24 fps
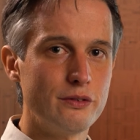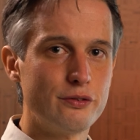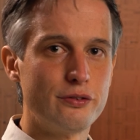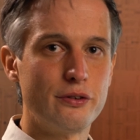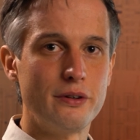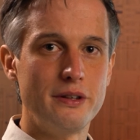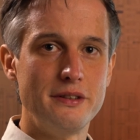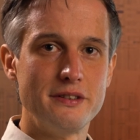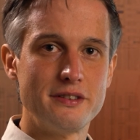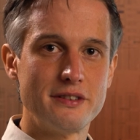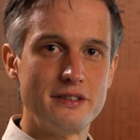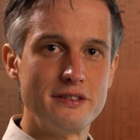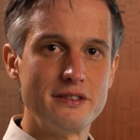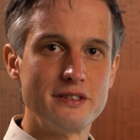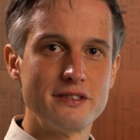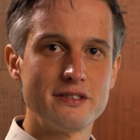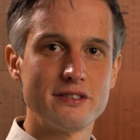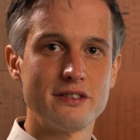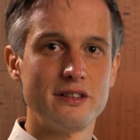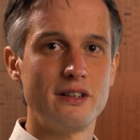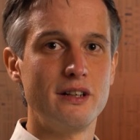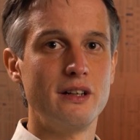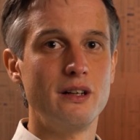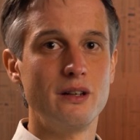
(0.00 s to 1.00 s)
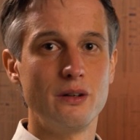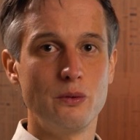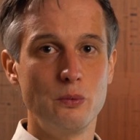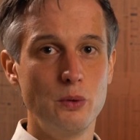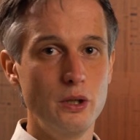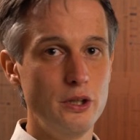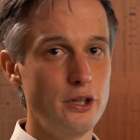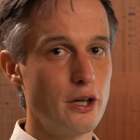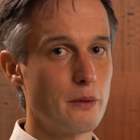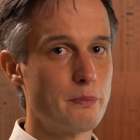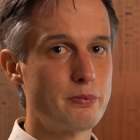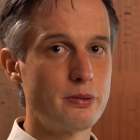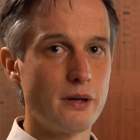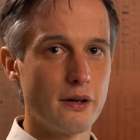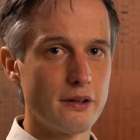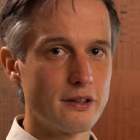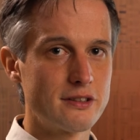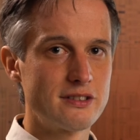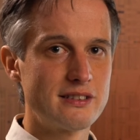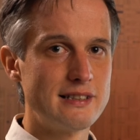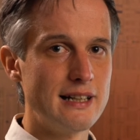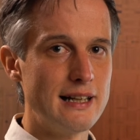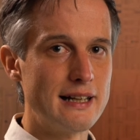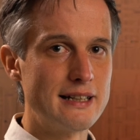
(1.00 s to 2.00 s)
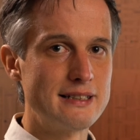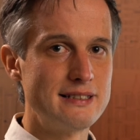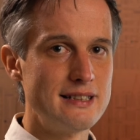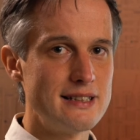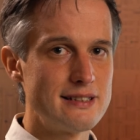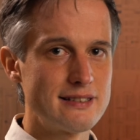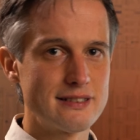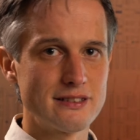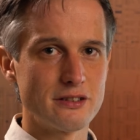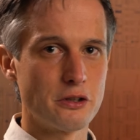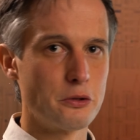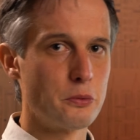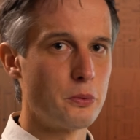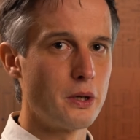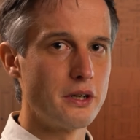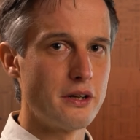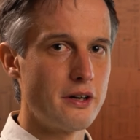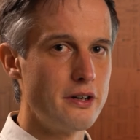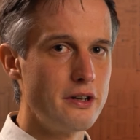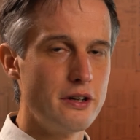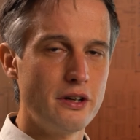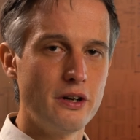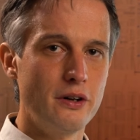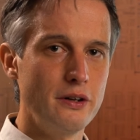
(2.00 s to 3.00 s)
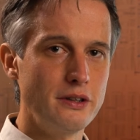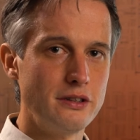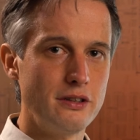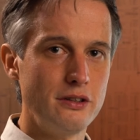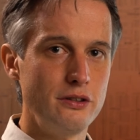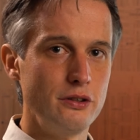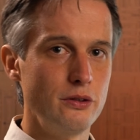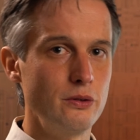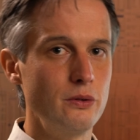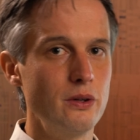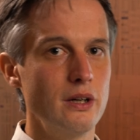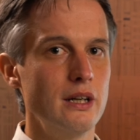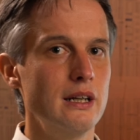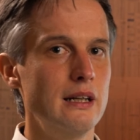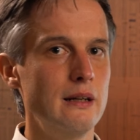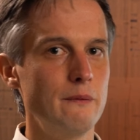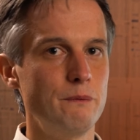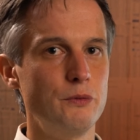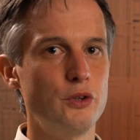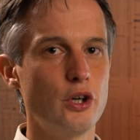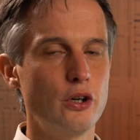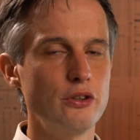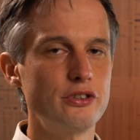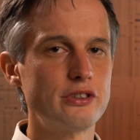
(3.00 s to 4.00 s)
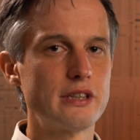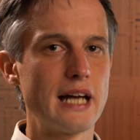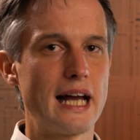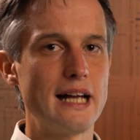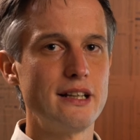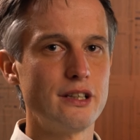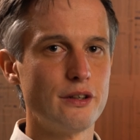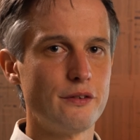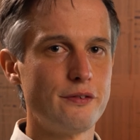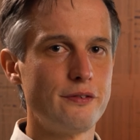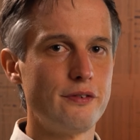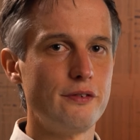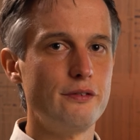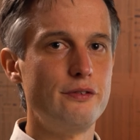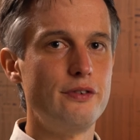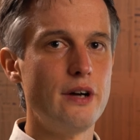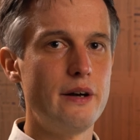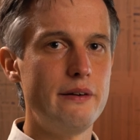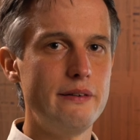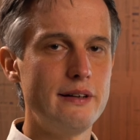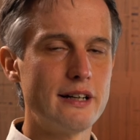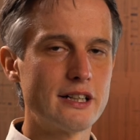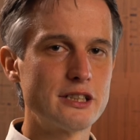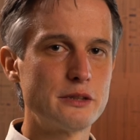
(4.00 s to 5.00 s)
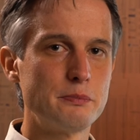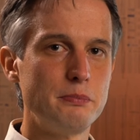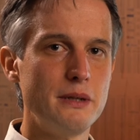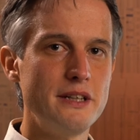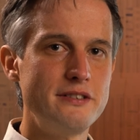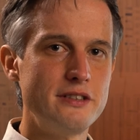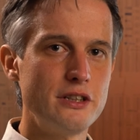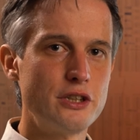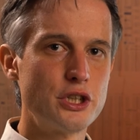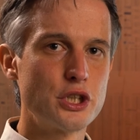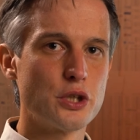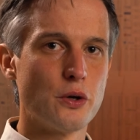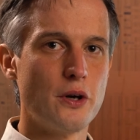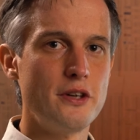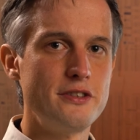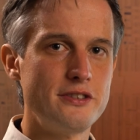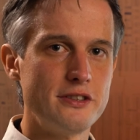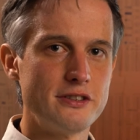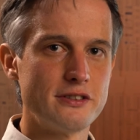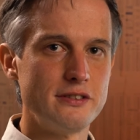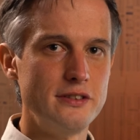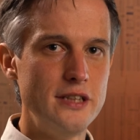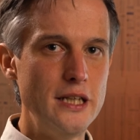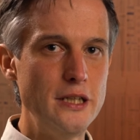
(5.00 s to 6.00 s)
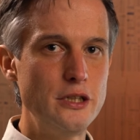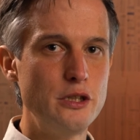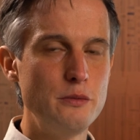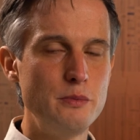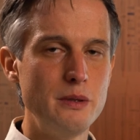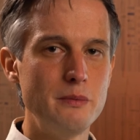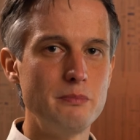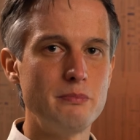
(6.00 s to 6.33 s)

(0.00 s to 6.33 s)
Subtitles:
for instance? Will your product still exist, or what are you going to do? Those kind of very explicit choices need to be